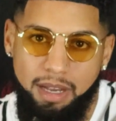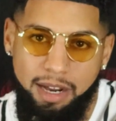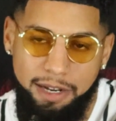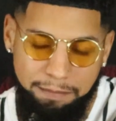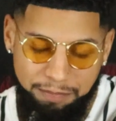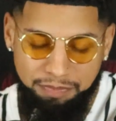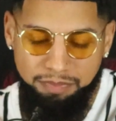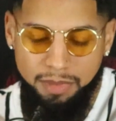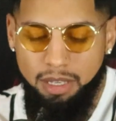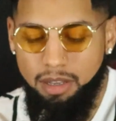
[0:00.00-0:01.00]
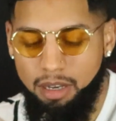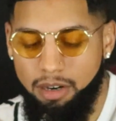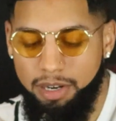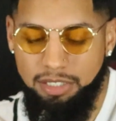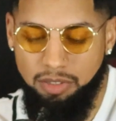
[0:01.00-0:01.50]
All
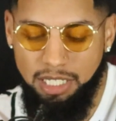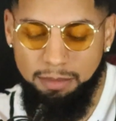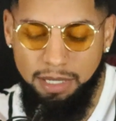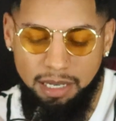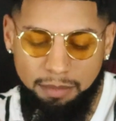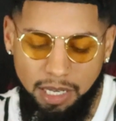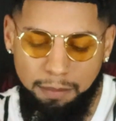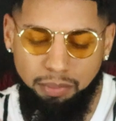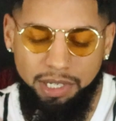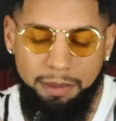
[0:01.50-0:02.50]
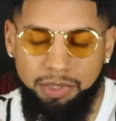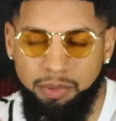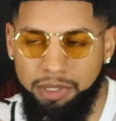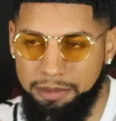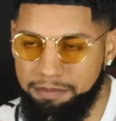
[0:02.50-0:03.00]
right, so keep that in mind. Point number
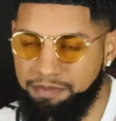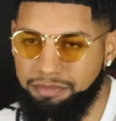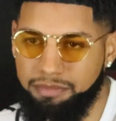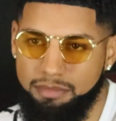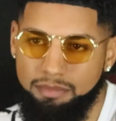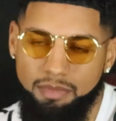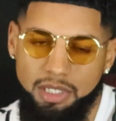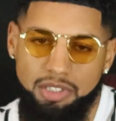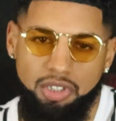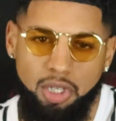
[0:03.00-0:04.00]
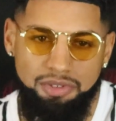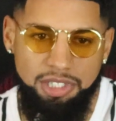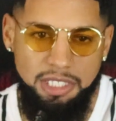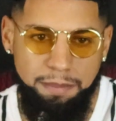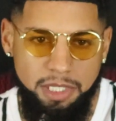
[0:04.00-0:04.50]
3 to know if
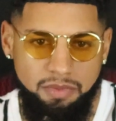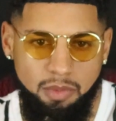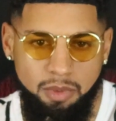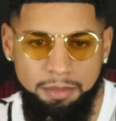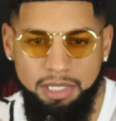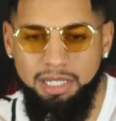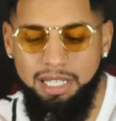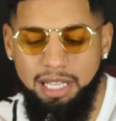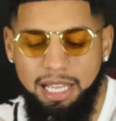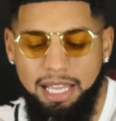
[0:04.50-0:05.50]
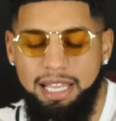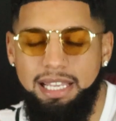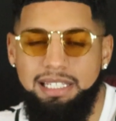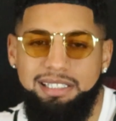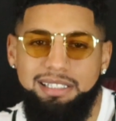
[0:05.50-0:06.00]
she's a peaceful woman
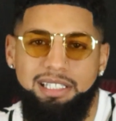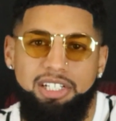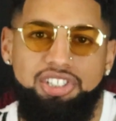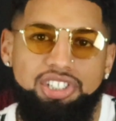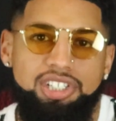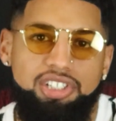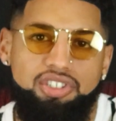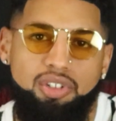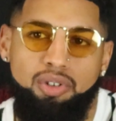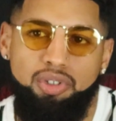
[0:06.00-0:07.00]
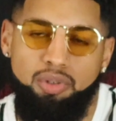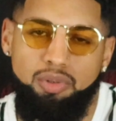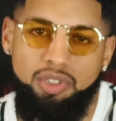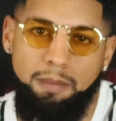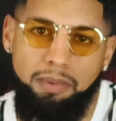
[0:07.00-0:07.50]
is, does she show
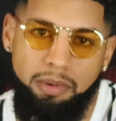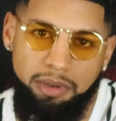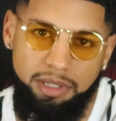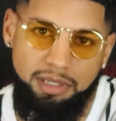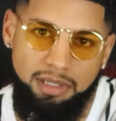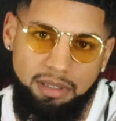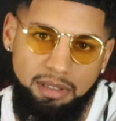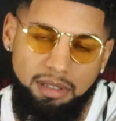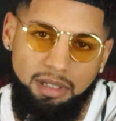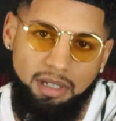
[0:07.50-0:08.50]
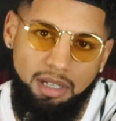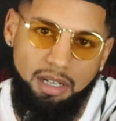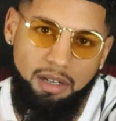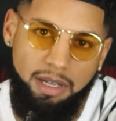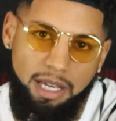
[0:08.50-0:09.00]
you support?
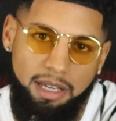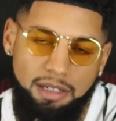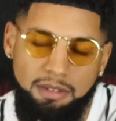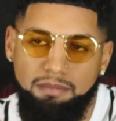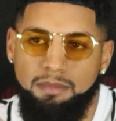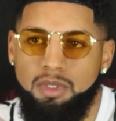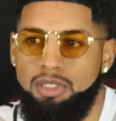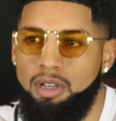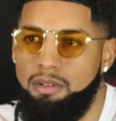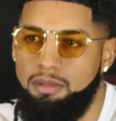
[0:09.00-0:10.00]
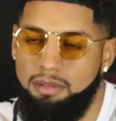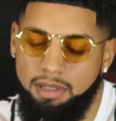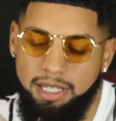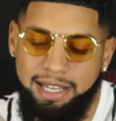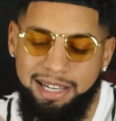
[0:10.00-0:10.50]
Okay, so
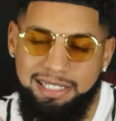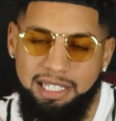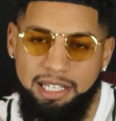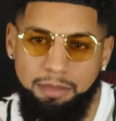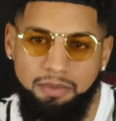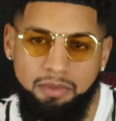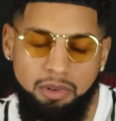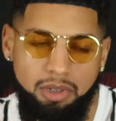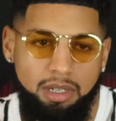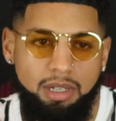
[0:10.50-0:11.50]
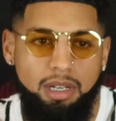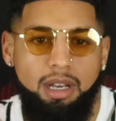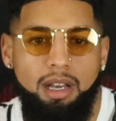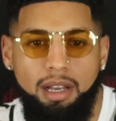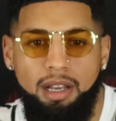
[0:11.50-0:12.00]
like I said before,
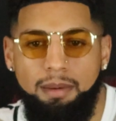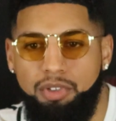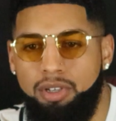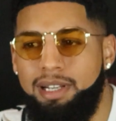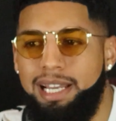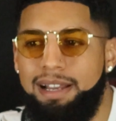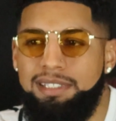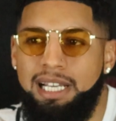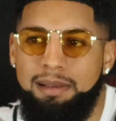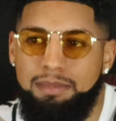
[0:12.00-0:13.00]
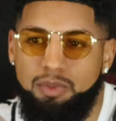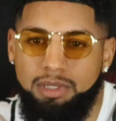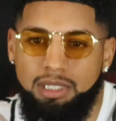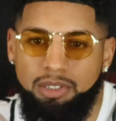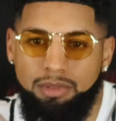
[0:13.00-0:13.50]
you're gonna have times
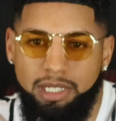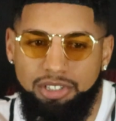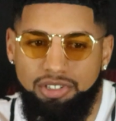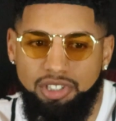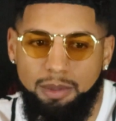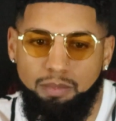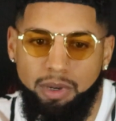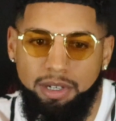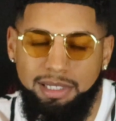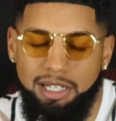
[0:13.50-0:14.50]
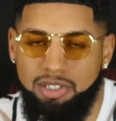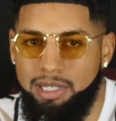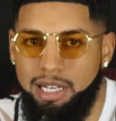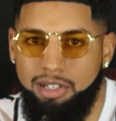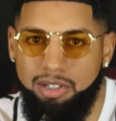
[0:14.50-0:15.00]
within a relationship where things
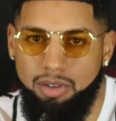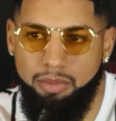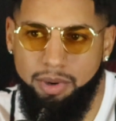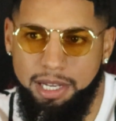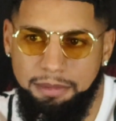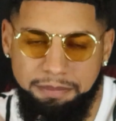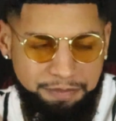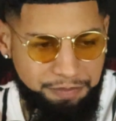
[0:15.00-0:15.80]
are not gonna go right,